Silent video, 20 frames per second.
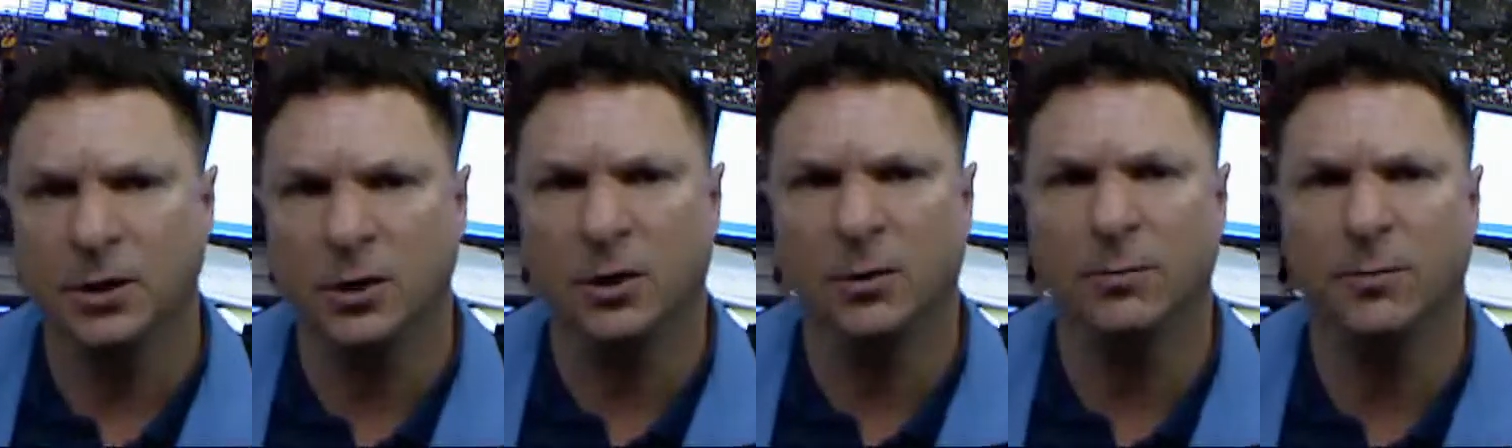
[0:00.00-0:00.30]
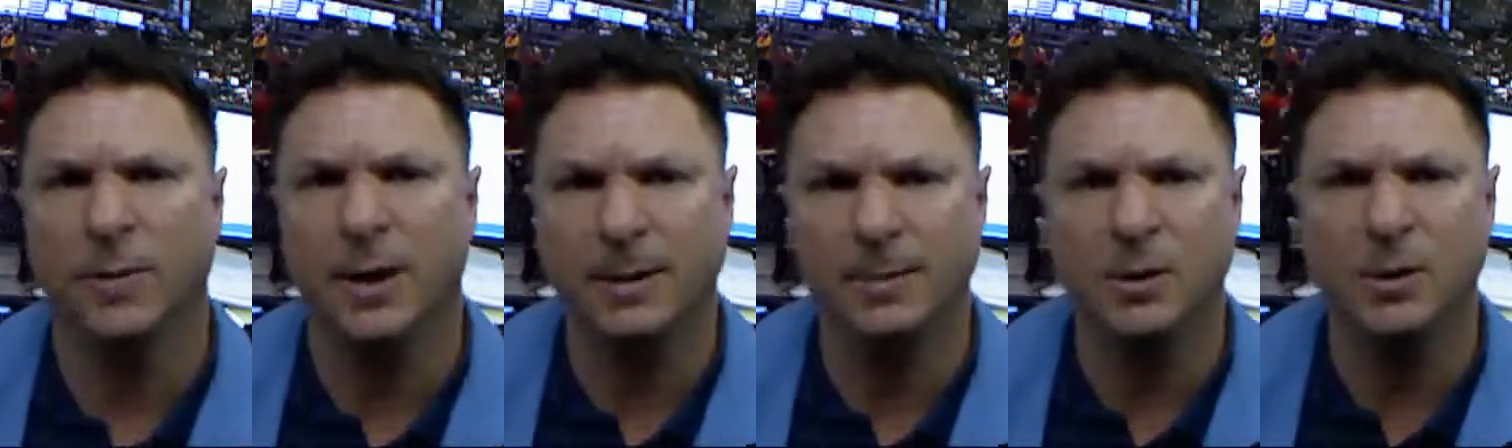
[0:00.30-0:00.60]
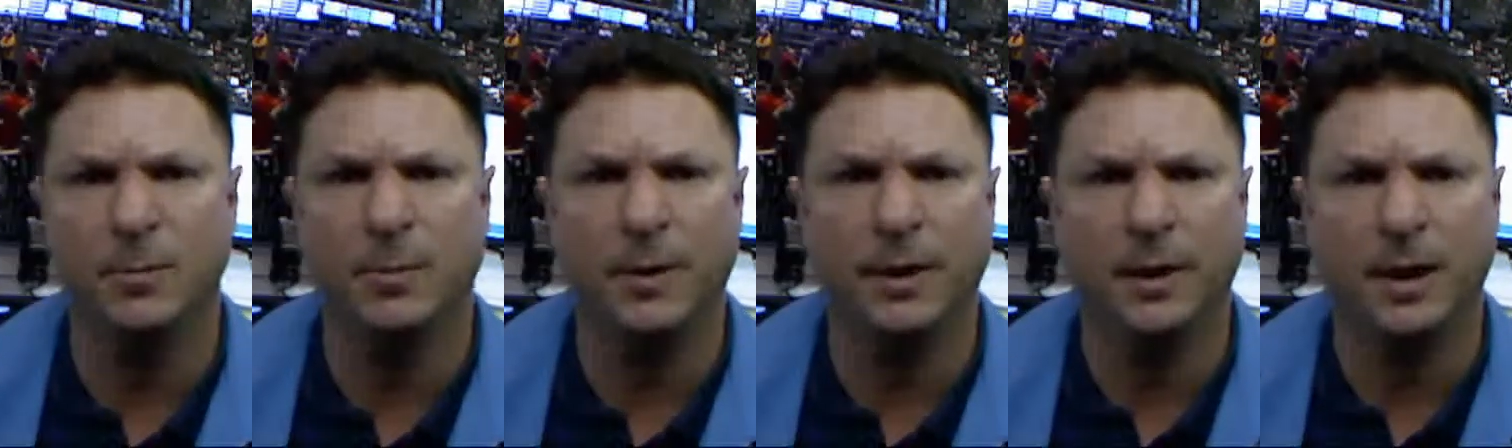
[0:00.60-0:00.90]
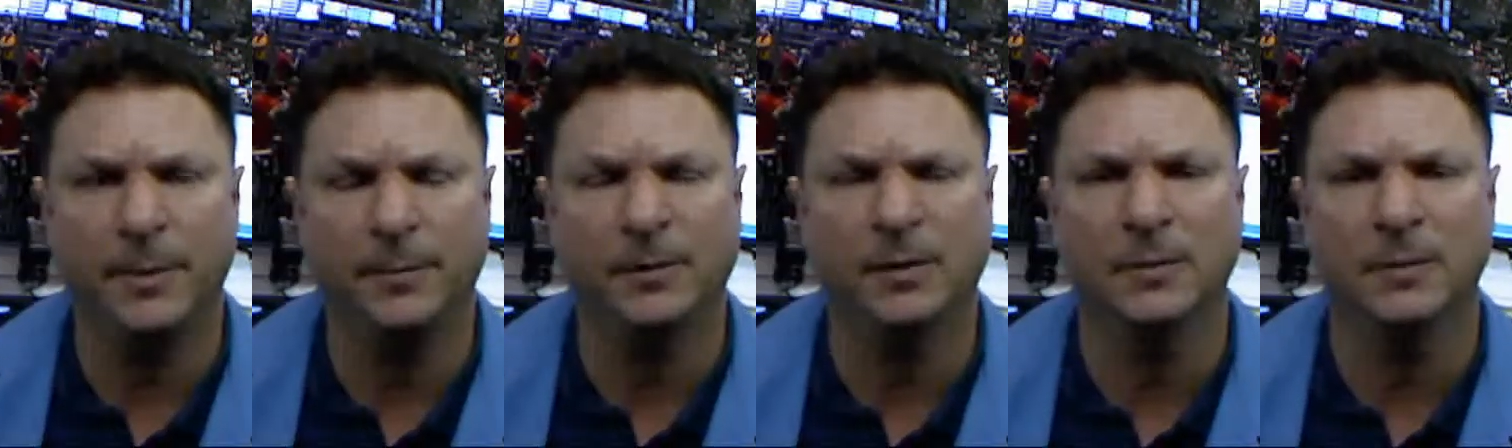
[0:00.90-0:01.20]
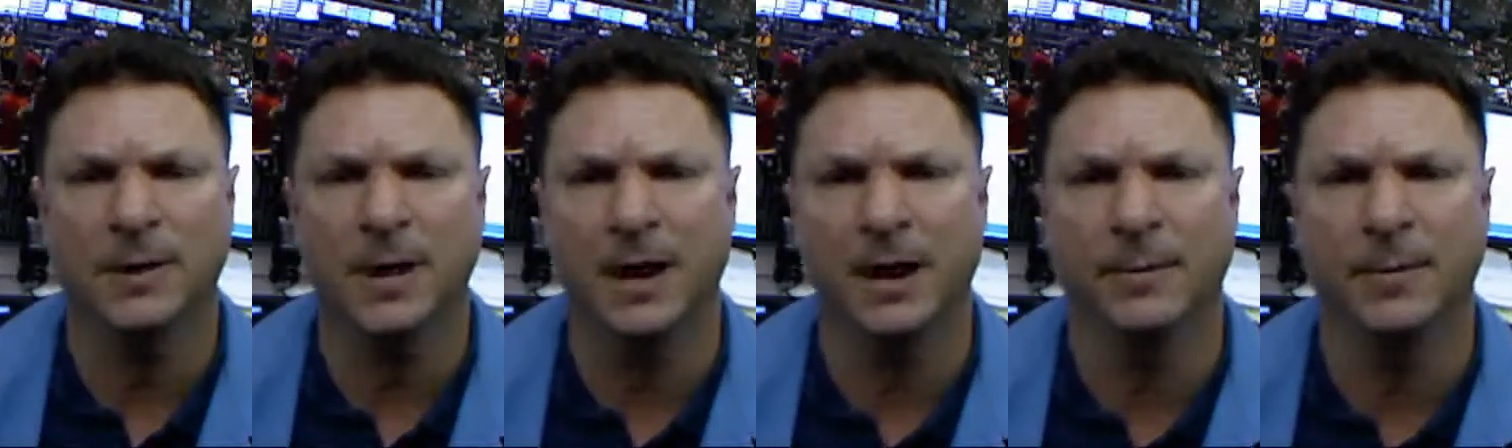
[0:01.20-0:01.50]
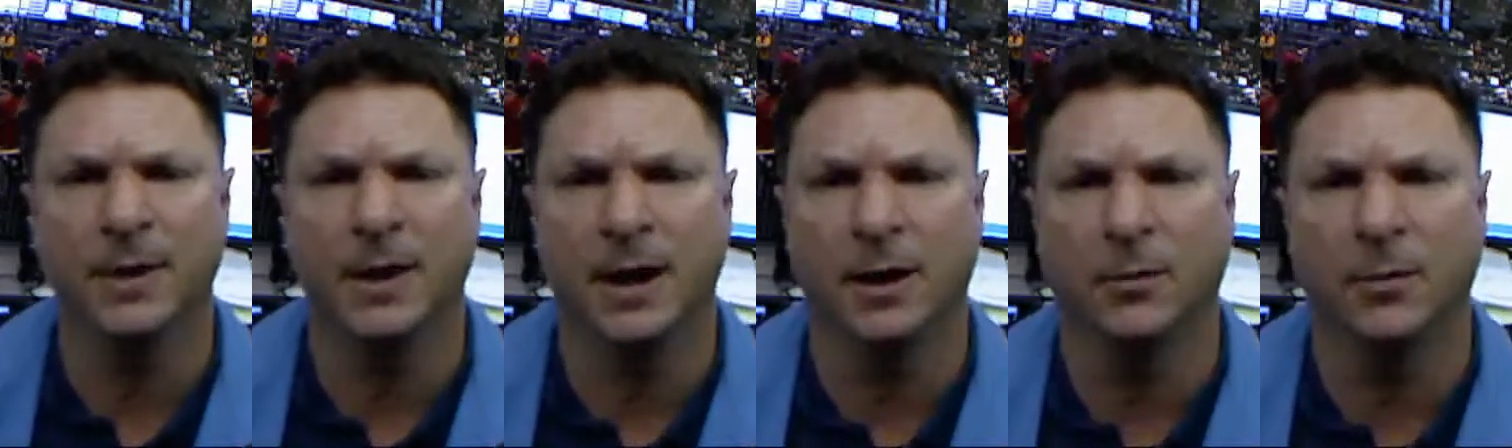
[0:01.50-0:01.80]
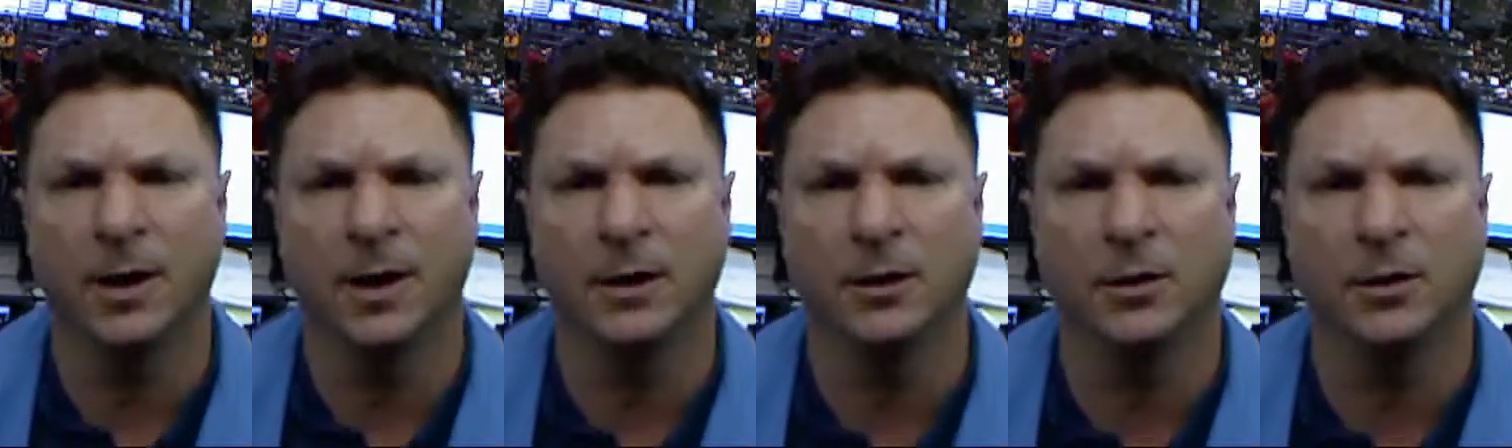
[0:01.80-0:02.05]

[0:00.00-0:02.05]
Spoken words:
maybe you pick up some gamma that way,